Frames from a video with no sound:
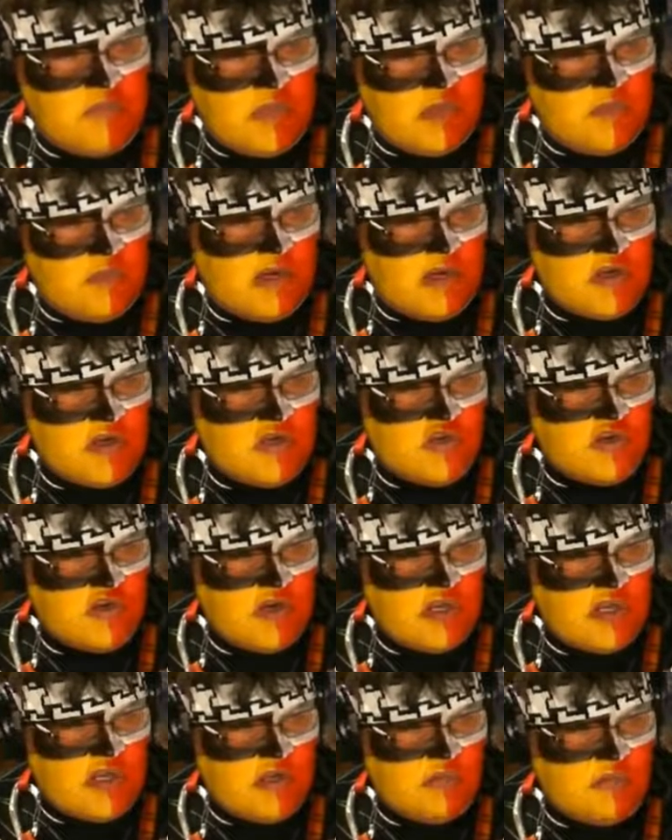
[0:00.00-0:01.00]
in my
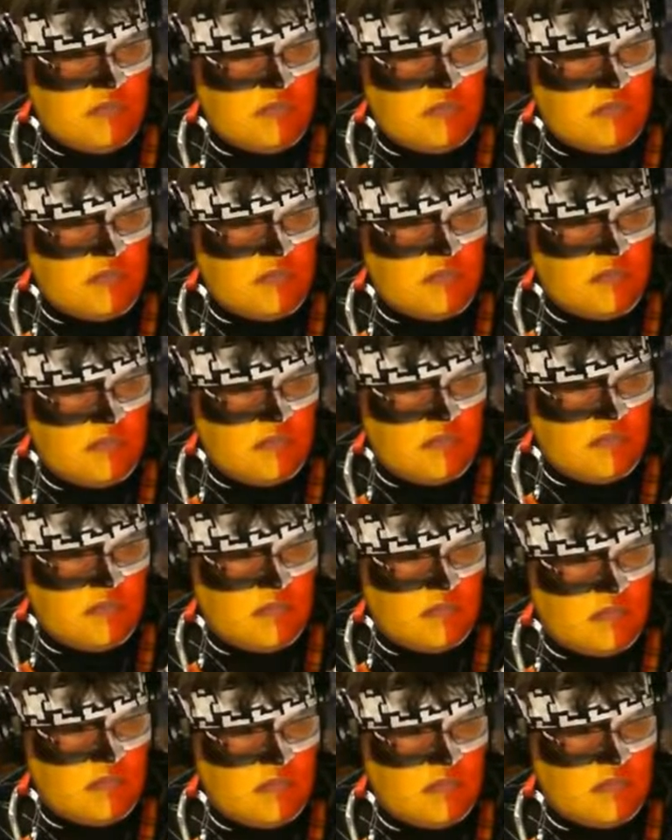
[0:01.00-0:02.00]
dream
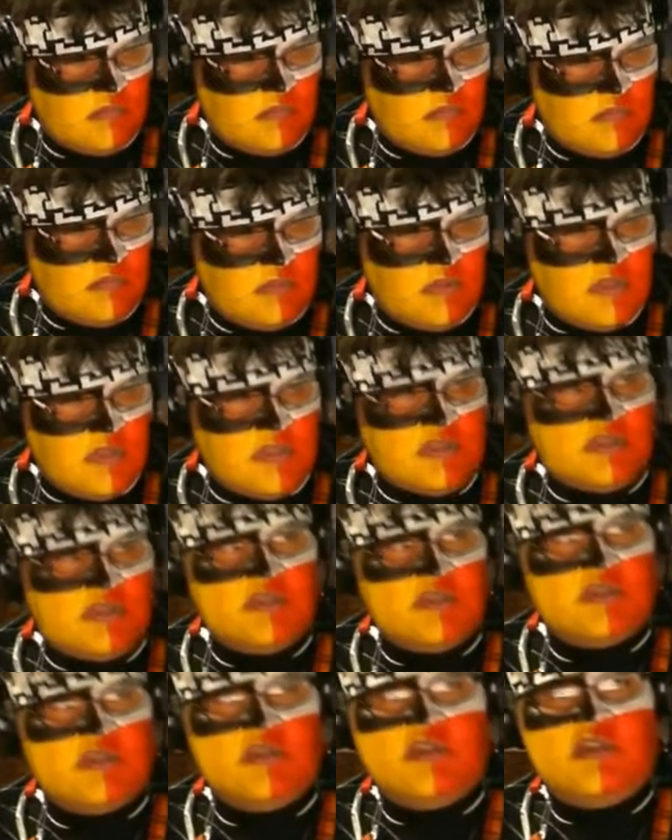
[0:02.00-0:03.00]

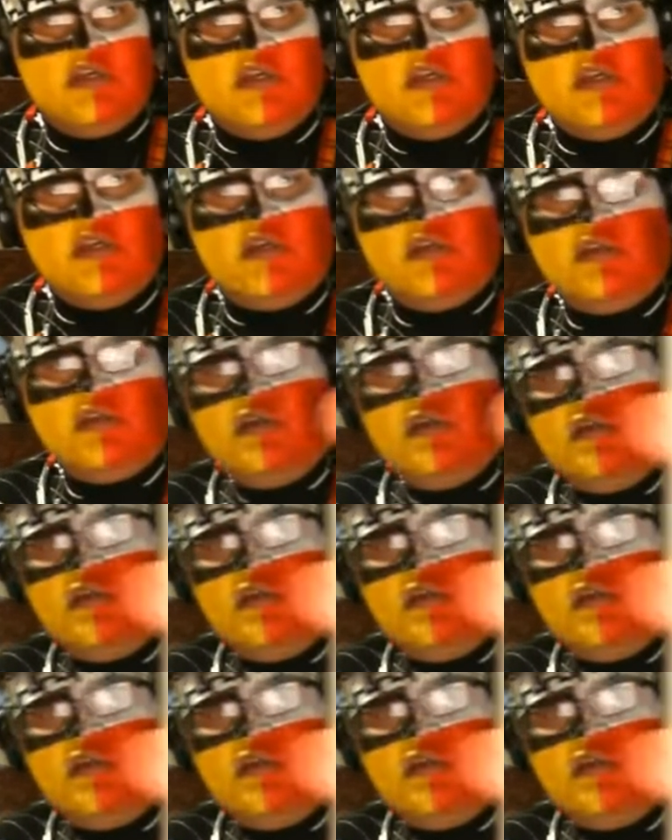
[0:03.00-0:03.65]
this is the ticket